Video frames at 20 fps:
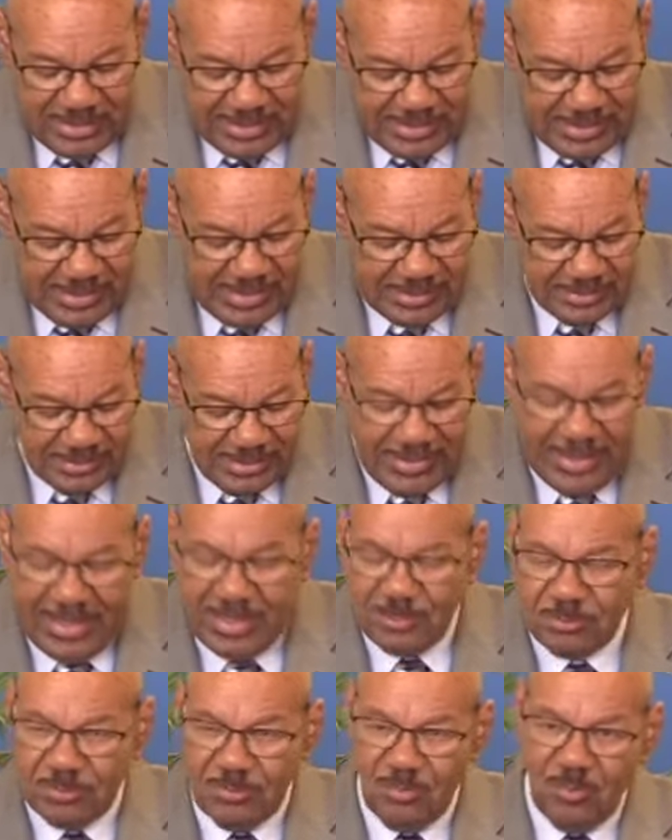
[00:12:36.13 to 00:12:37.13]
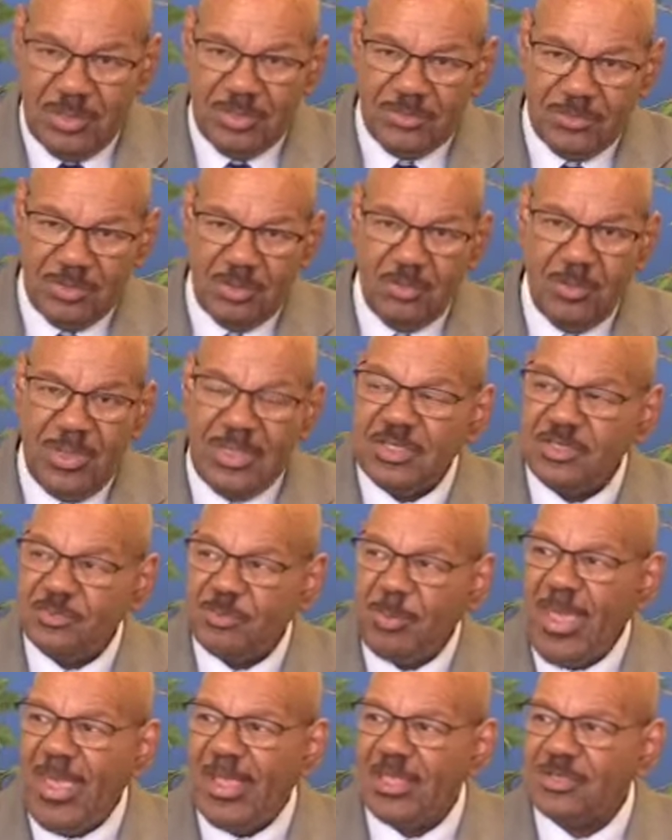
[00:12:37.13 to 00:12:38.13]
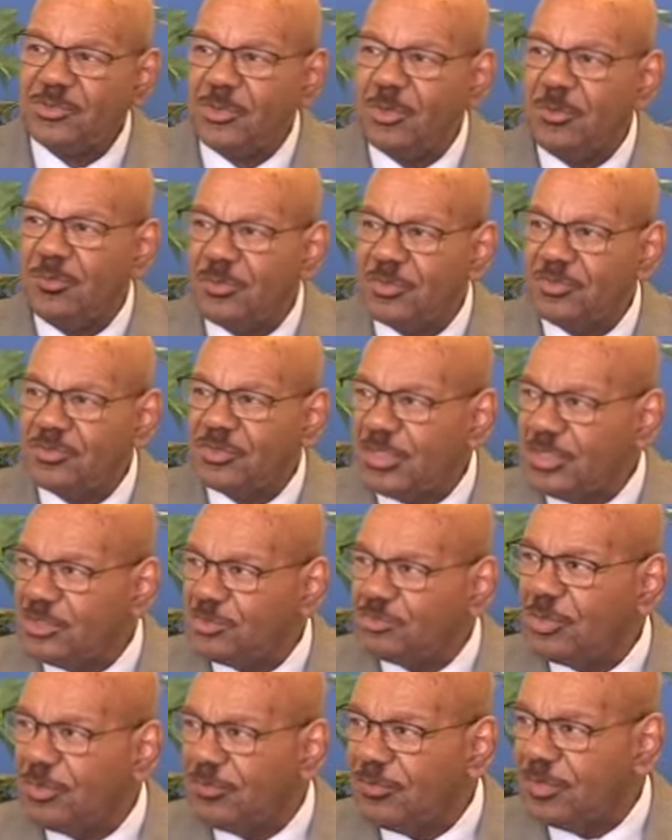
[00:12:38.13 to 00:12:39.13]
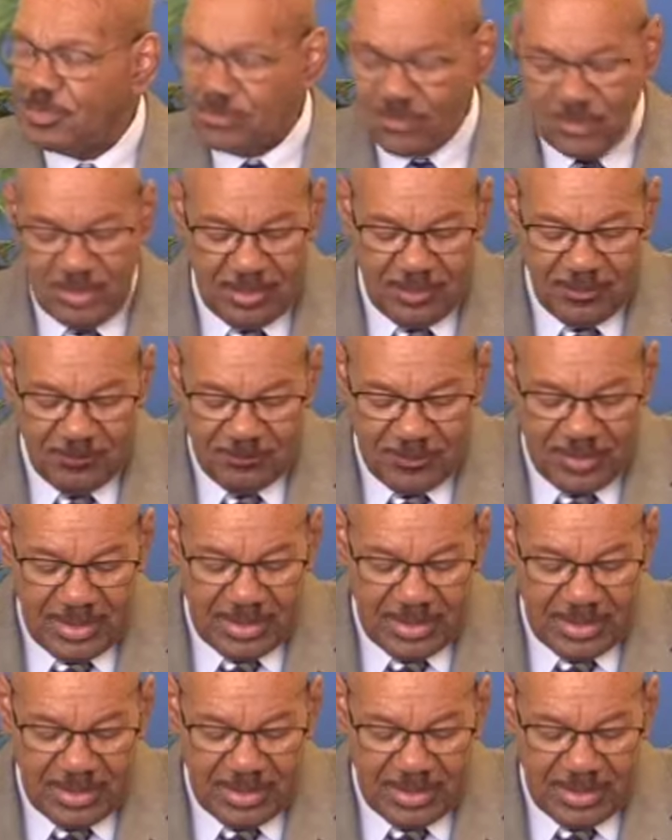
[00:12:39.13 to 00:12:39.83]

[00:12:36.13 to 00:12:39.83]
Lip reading: and he had one of the greatest Passovers in the history of Israel.